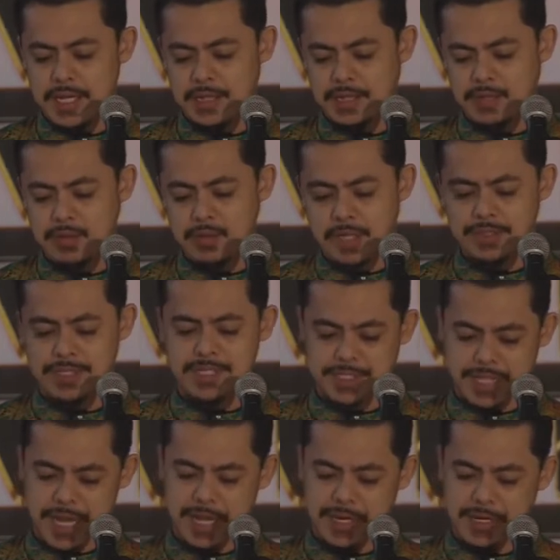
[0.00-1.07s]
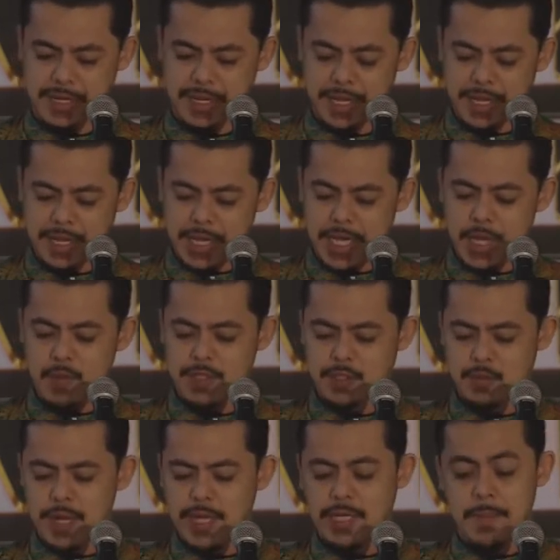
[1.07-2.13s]
in 2010. He
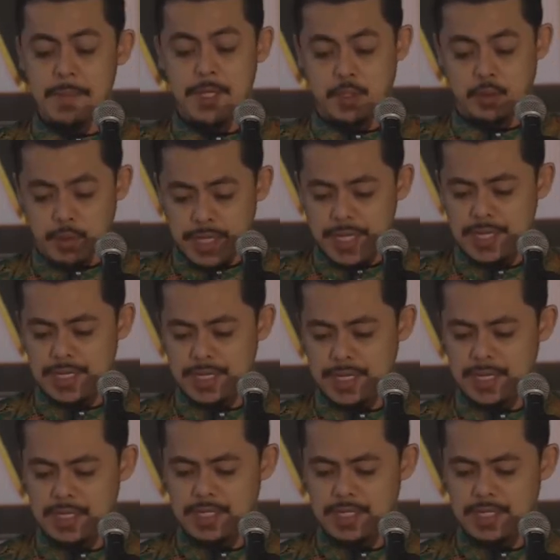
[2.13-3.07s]
was ranked number 3